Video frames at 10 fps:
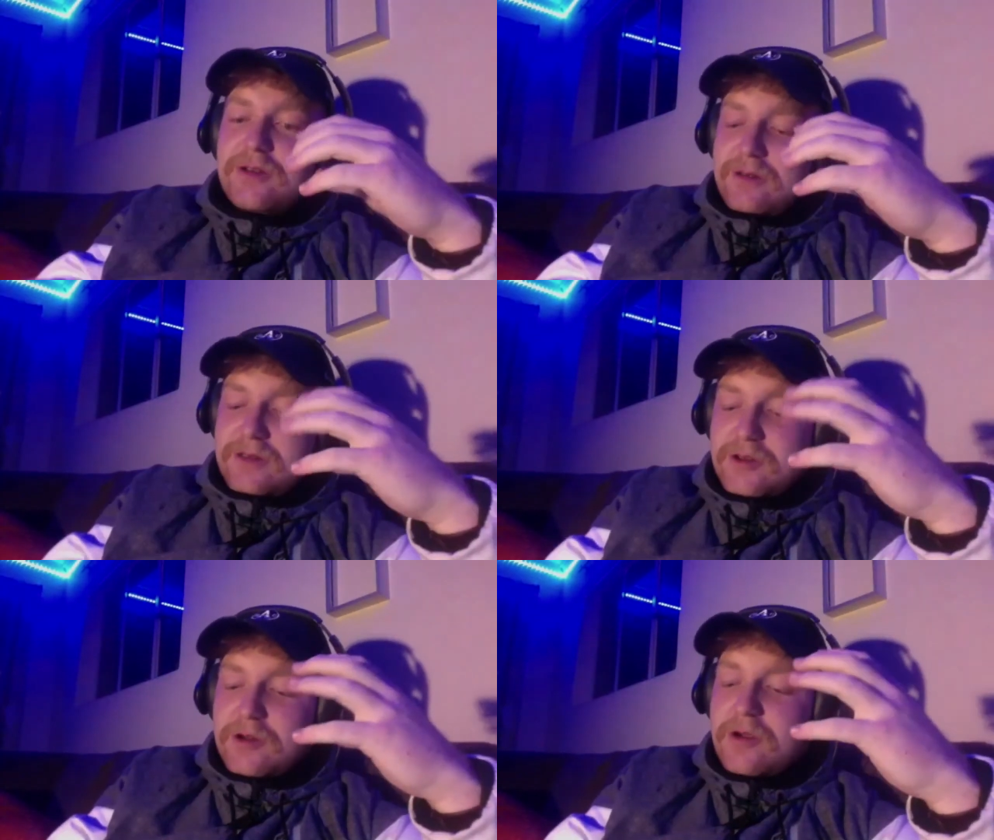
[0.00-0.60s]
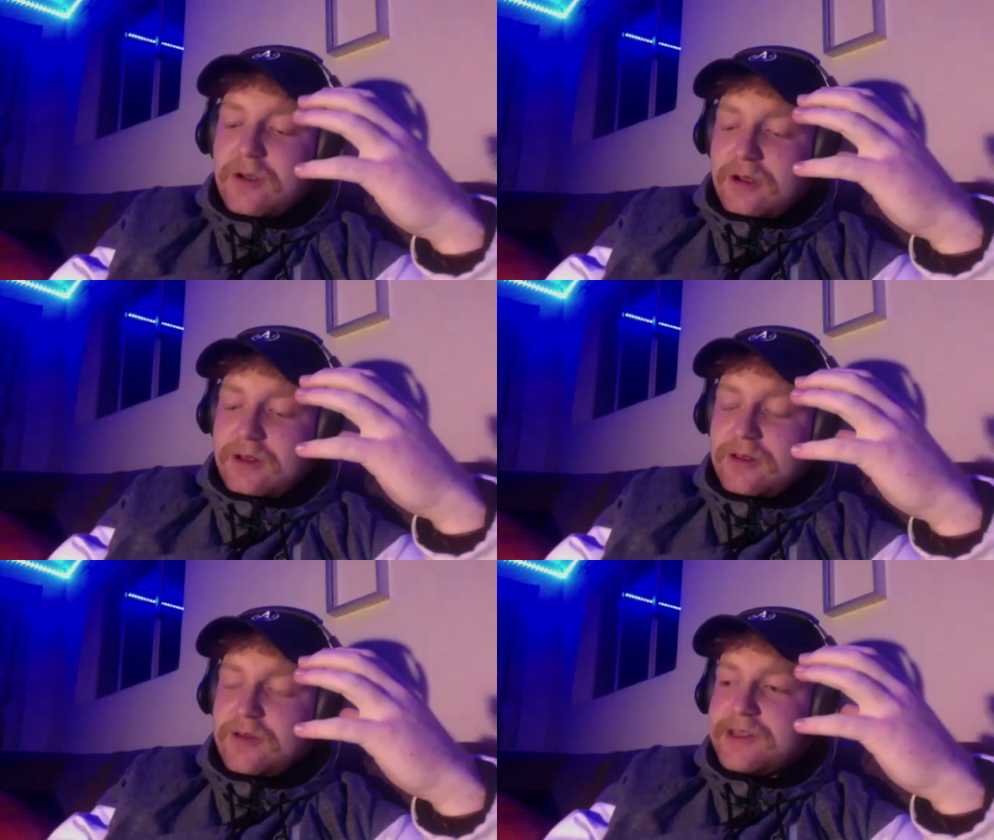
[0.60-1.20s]
So
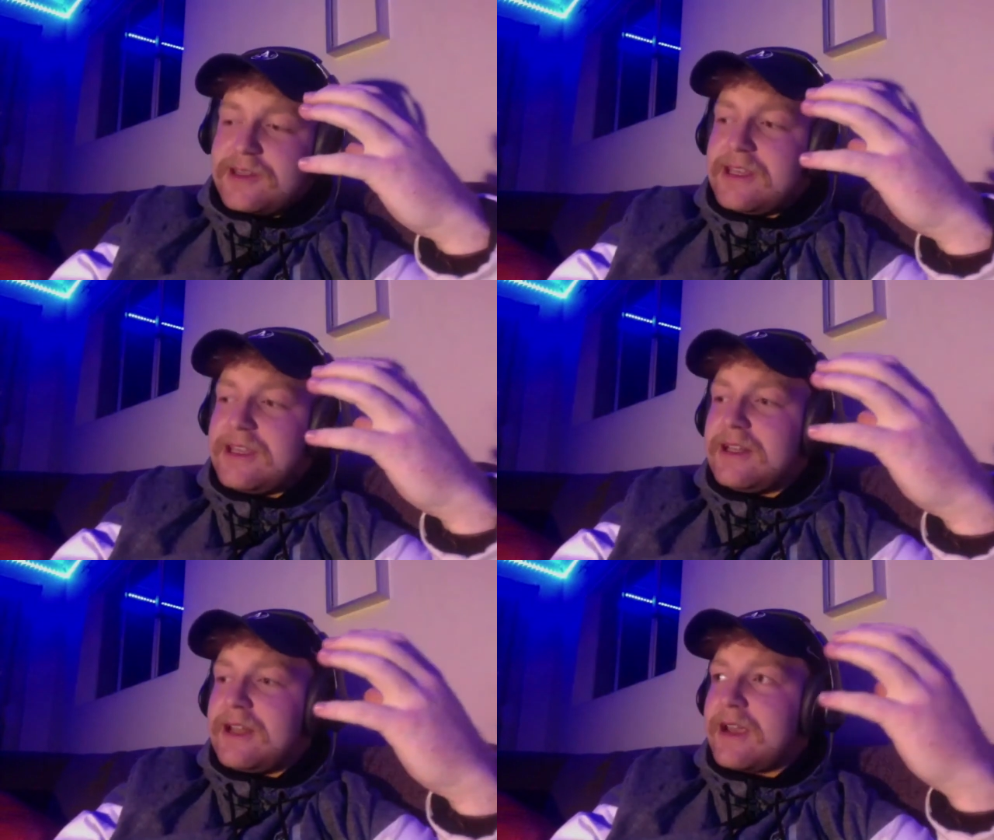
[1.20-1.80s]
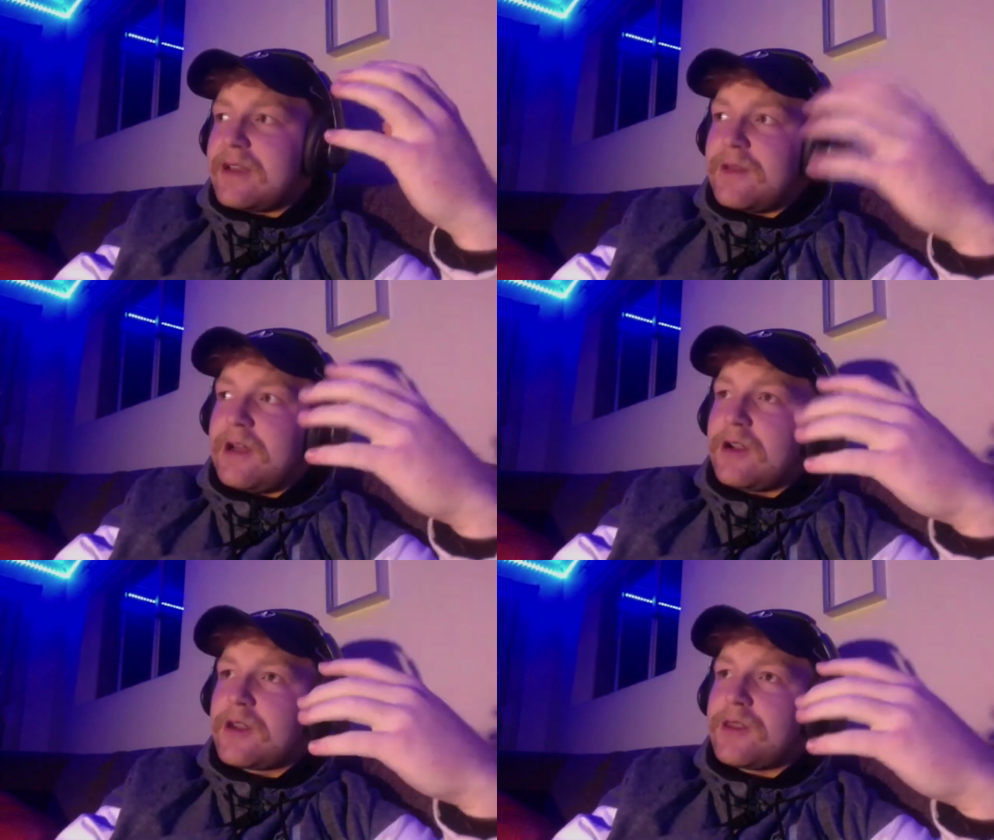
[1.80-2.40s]
you'll see, like, a
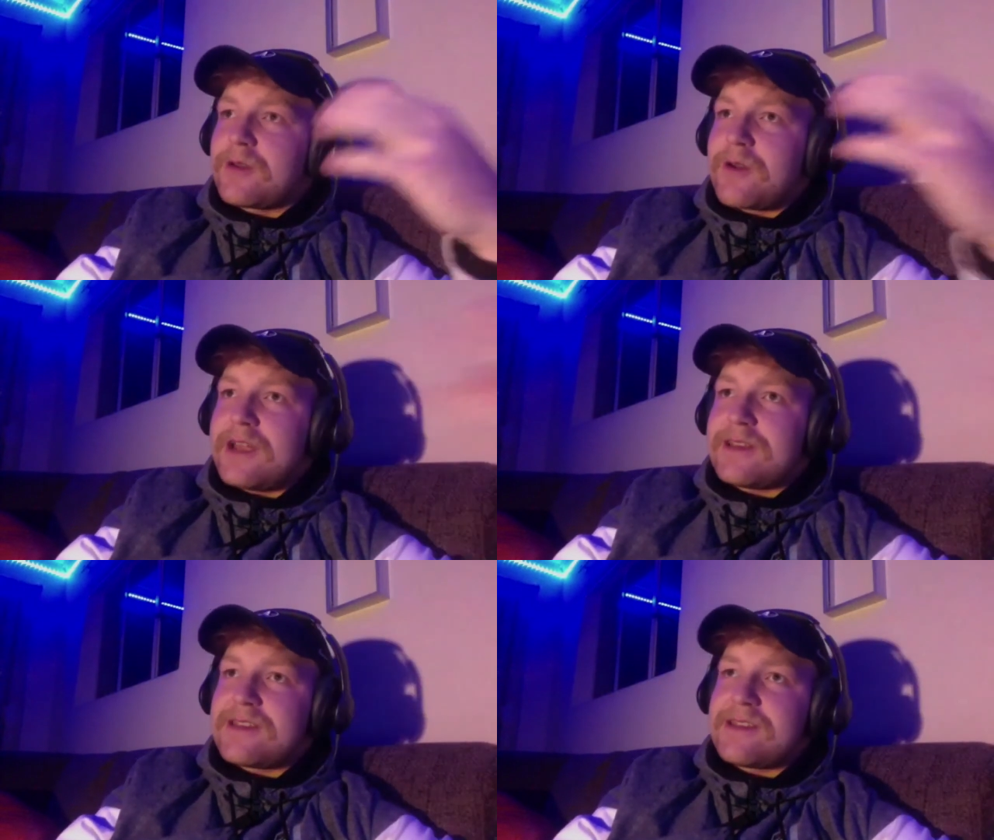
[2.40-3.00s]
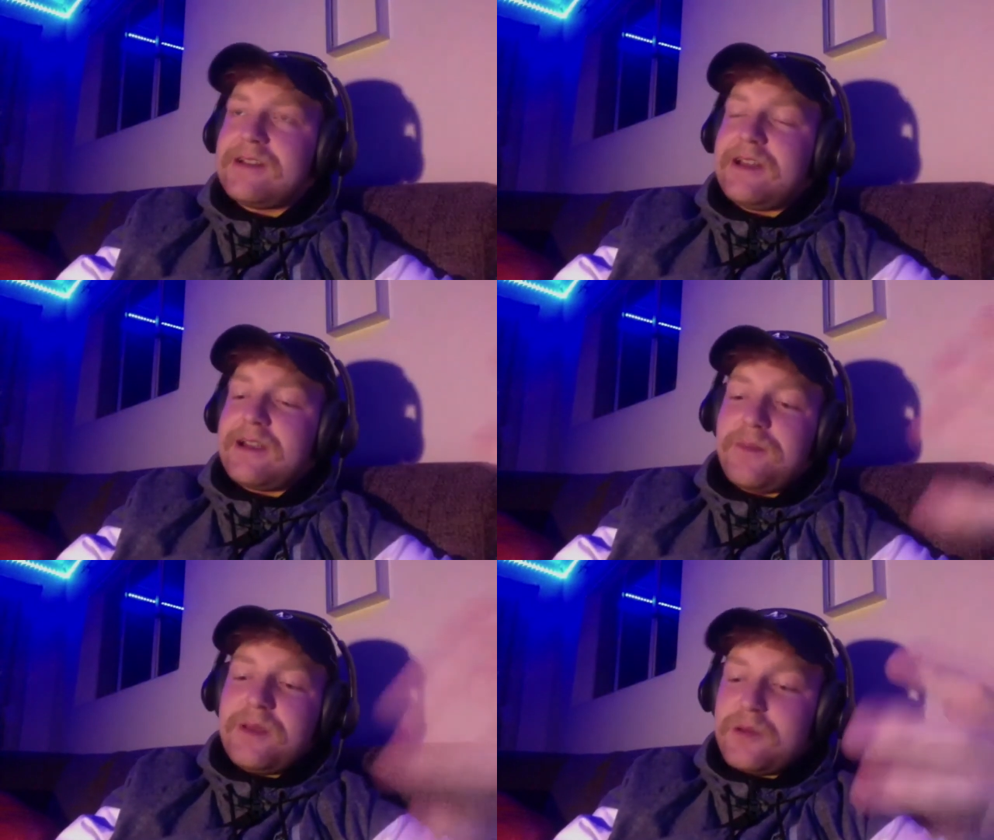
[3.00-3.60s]
lot of the greats, like
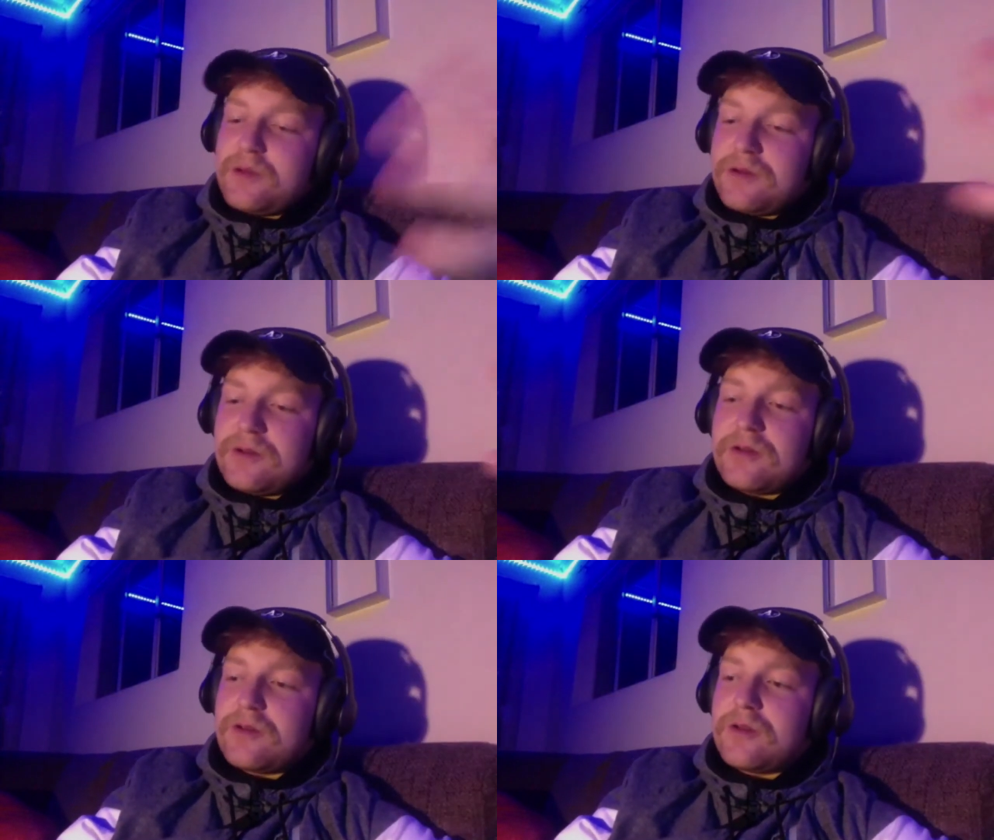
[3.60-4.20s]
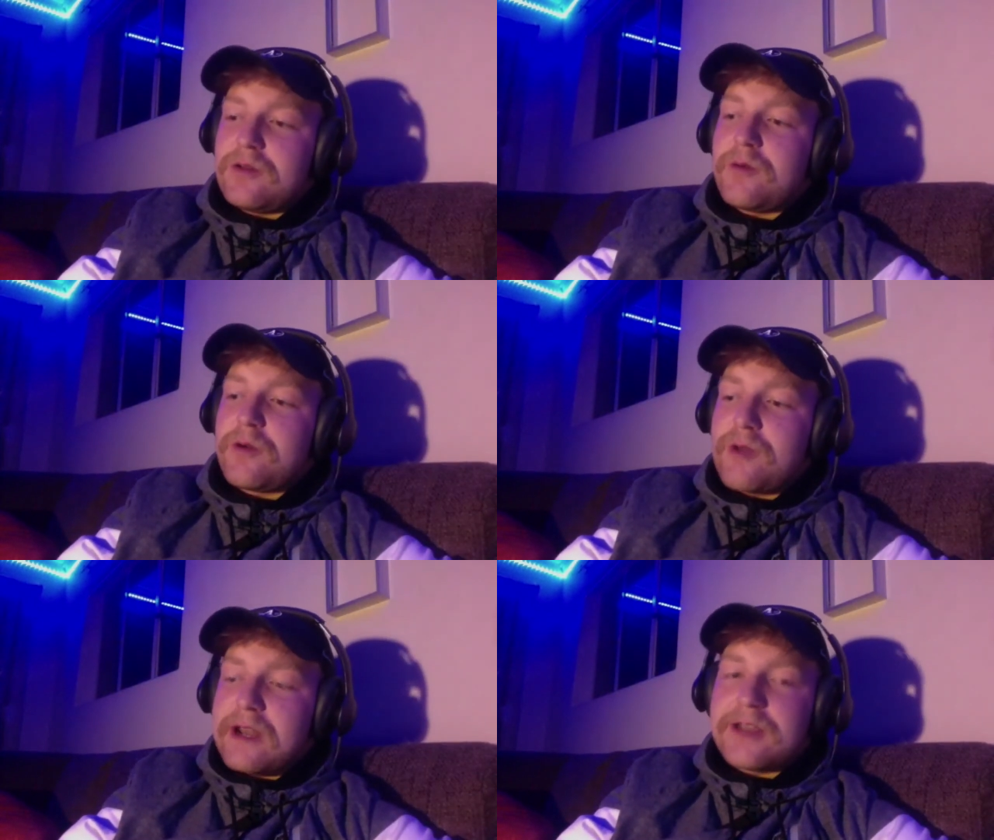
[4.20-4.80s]
people who were
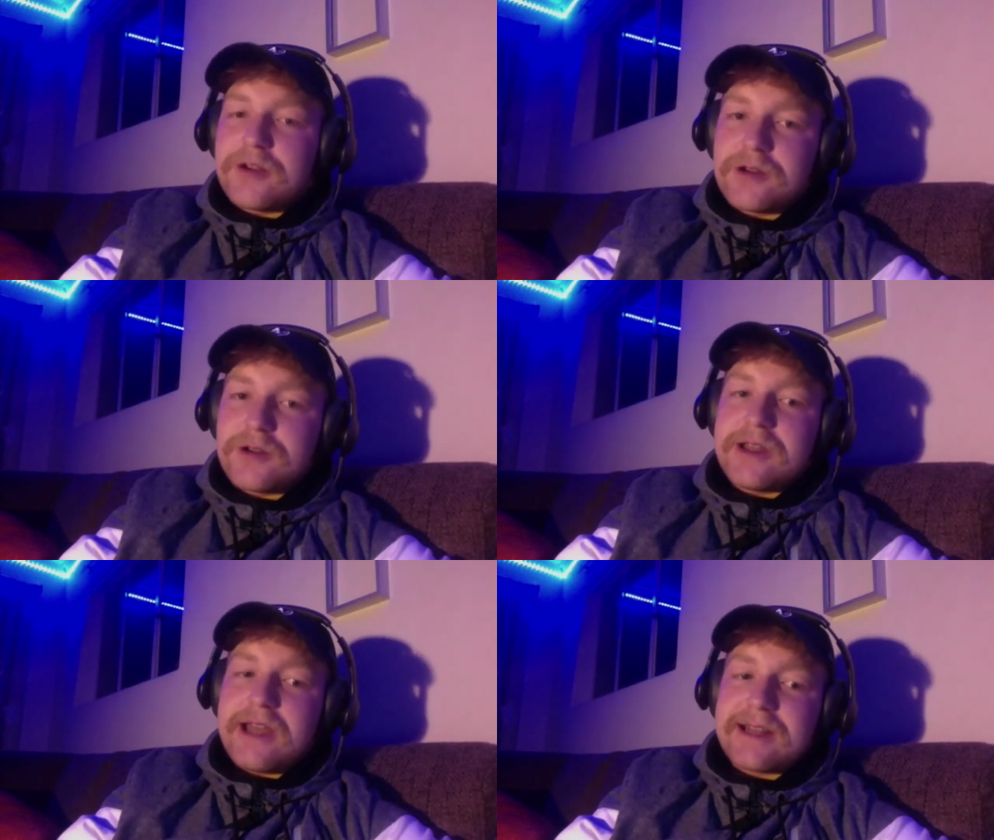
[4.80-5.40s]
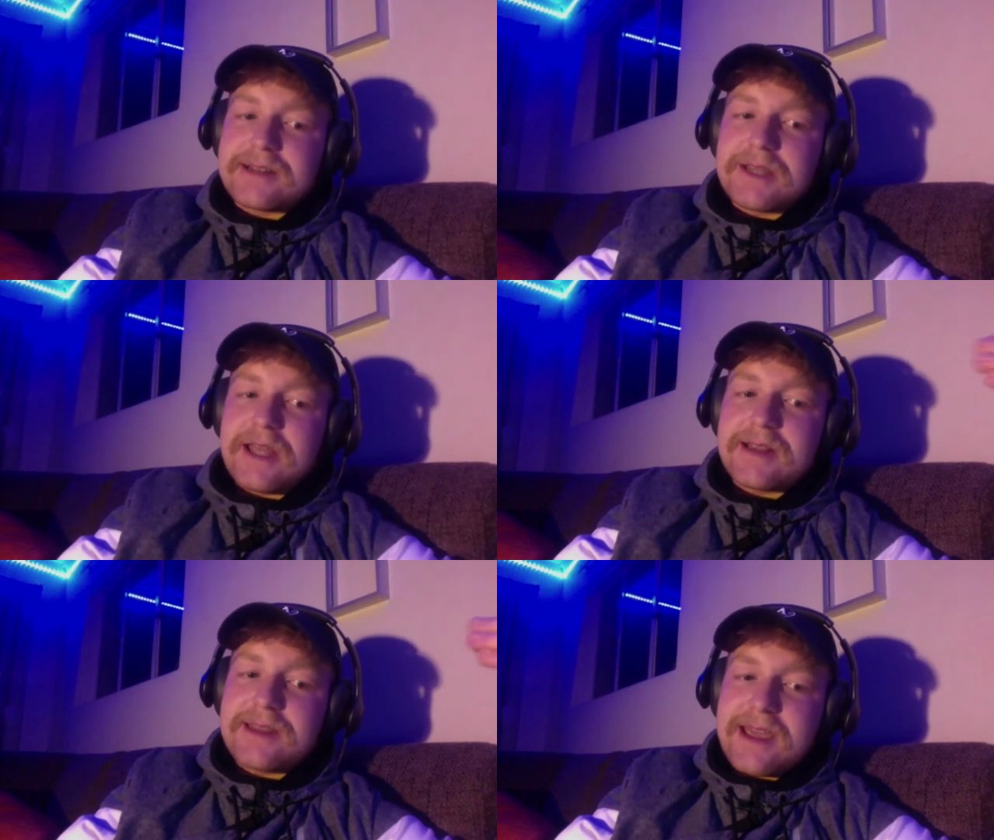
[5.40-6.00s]
really good
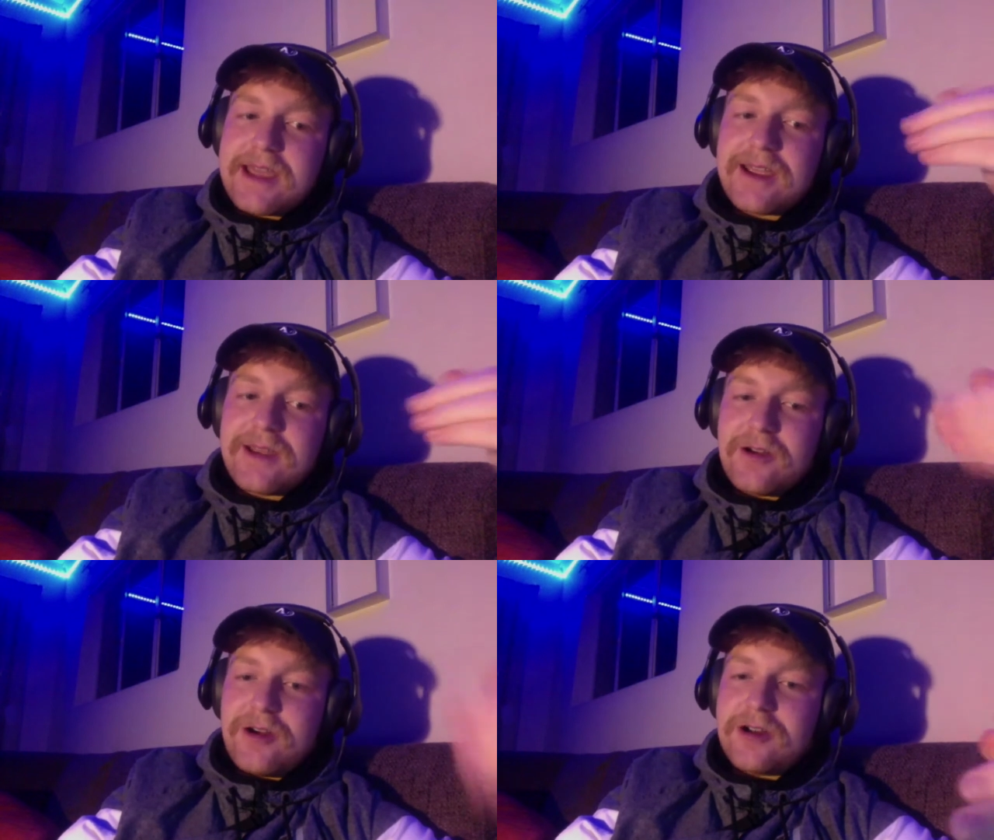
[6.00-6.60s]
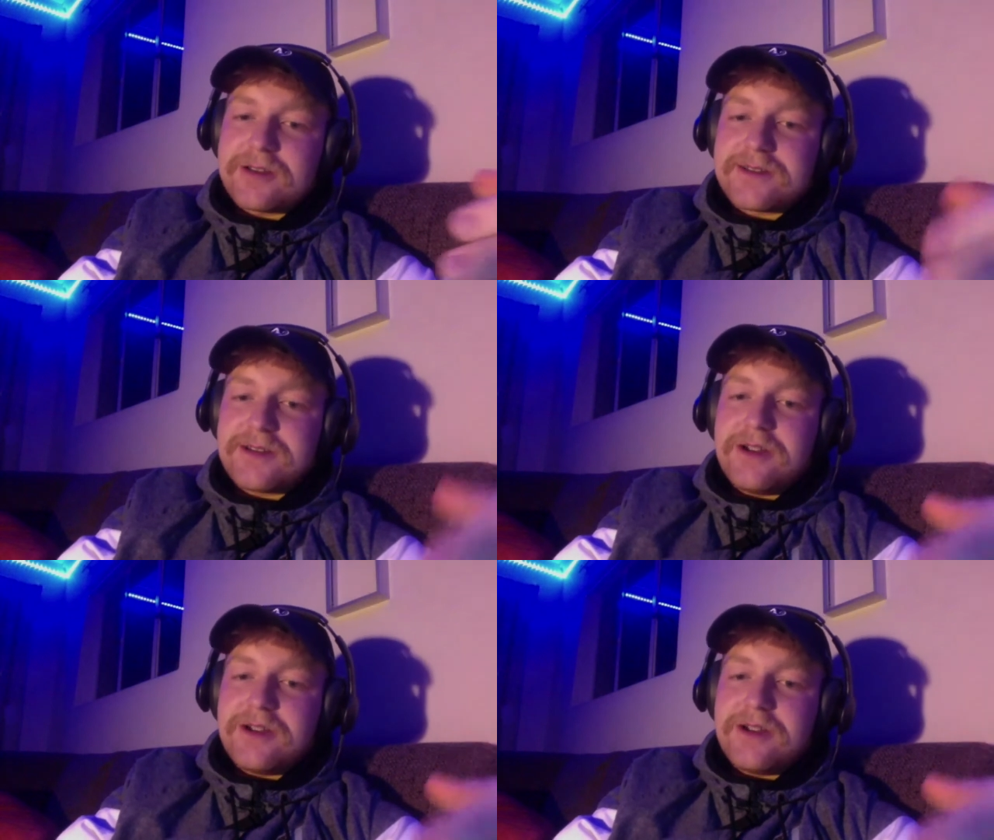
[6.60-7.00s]
at their art,